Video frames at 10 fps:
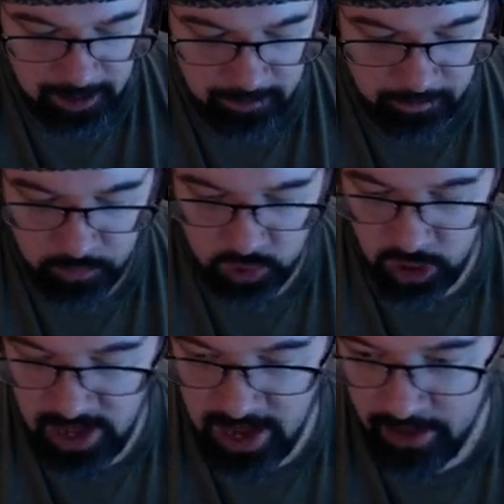show
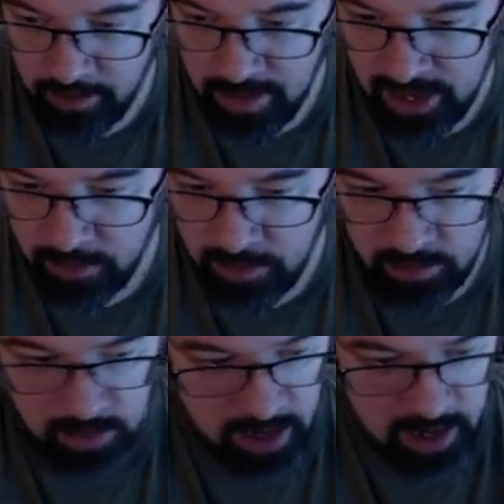you how I make them
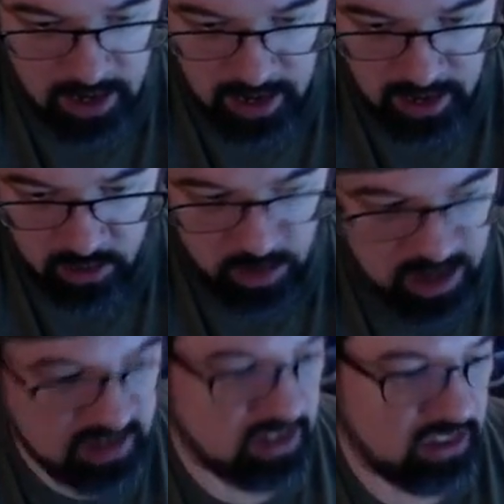and the
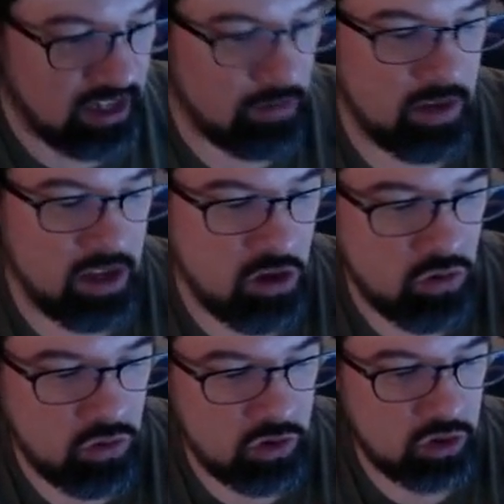ways that they can be
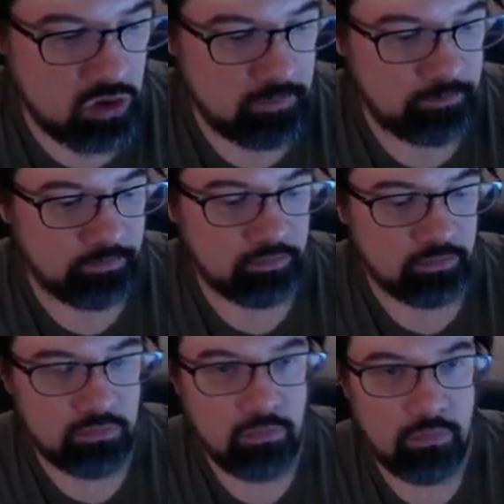used.
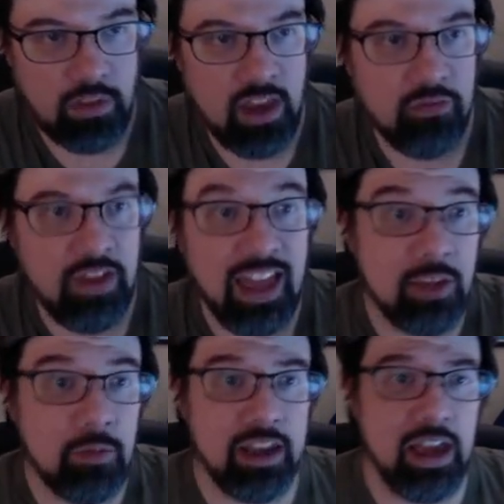And if anybody has